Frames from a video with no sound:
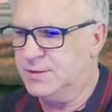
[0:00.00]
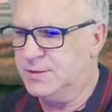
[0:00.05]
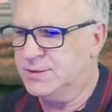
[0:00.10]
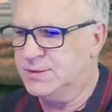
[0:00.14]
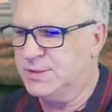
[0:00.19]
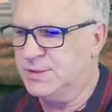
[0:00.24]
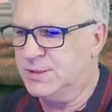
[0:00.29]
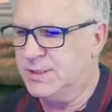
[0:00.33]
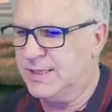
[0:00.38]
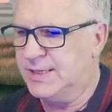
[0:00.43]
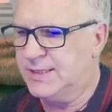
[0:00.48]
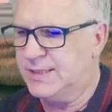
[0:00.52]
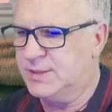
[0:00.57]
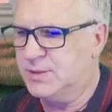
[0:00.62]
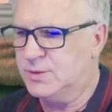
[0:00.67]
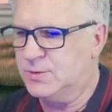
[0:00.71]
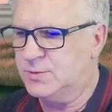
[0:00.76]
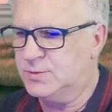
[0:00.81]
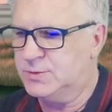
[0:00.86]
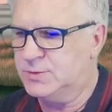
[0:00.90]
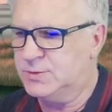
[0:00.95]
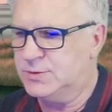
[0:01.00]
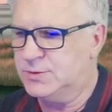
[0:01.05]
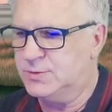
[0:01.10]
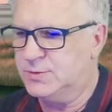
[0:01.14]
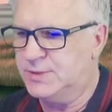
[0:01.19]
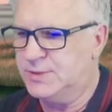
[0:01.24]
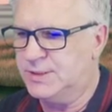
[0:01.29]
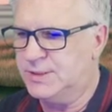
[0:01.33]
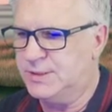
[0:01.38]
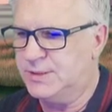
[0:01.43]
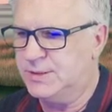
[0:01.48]
until I go
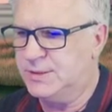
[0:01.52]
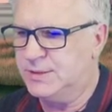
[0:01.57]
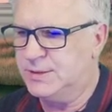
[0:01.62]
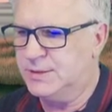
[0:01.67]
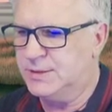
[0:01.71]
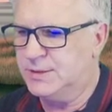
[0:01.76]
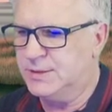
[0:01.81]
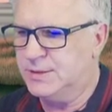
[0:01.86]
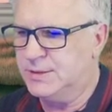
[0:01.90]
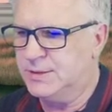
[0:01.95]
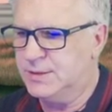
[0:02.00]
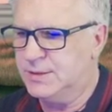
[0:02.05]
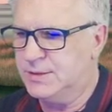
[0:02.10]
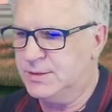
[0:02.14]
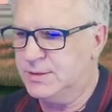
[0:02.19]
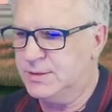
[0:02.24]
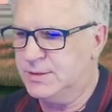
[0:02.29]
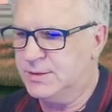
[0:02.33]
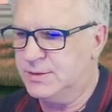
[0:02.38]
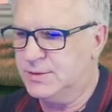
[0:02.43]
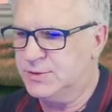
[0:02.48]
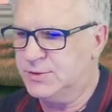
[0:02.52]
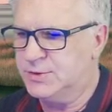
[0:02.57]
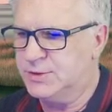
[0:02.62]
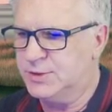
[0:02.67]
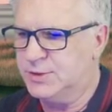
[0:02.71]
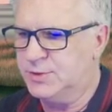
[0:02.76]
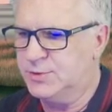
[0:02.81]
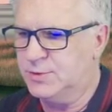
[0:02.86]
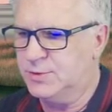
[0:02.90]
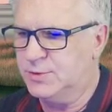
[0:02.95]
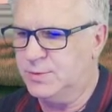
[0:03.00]
to the
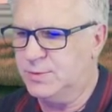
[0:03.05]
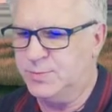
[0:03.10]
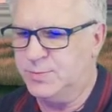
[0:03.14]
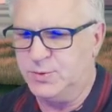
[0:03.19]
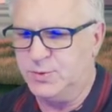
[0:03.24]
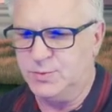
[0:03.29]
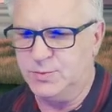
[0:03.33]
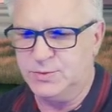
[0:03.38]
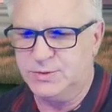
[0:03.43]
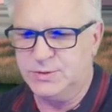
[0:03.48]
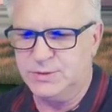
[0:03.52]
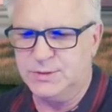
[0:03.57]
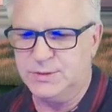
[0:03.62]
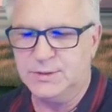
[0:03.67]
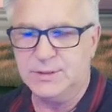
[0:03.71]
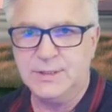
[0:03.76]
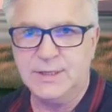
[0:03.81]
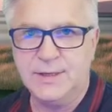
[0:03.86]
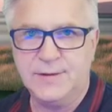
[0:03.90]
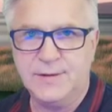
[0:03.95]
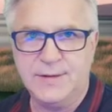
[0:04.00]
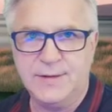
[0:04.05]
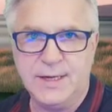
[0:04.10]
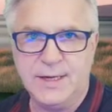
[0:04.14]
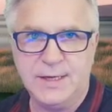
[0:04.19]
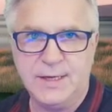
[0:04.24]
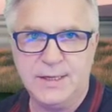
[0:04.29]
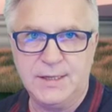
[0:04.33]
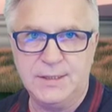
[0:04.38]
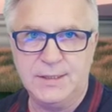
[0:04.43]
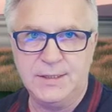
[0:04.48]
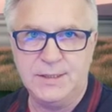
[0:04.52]
secure boot. Now
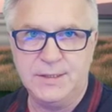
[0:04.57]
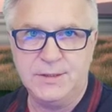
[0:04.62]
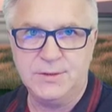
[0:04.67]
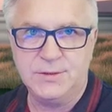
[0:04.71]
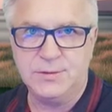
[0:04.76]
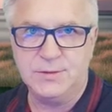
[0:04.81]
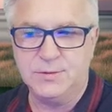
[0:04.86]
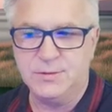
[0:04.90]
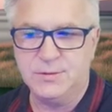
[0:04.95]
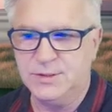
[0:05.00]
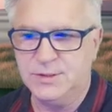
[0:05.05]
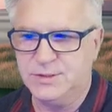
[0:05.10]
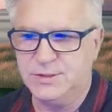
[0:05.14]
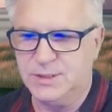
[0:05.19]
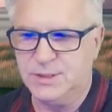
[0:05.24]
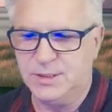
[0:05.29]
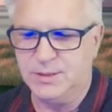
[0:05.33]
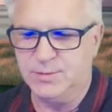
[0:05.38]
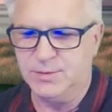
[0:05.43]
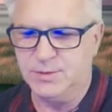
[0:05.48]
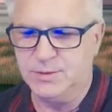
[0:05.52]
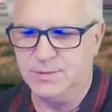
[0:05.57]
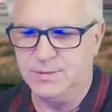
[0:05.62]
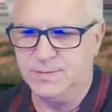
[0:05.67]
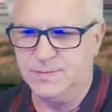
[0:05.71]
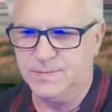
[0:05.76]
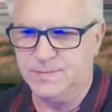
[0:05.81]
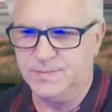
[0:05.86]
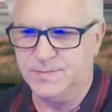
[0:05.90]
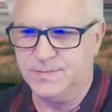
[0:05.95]
that I need to disable.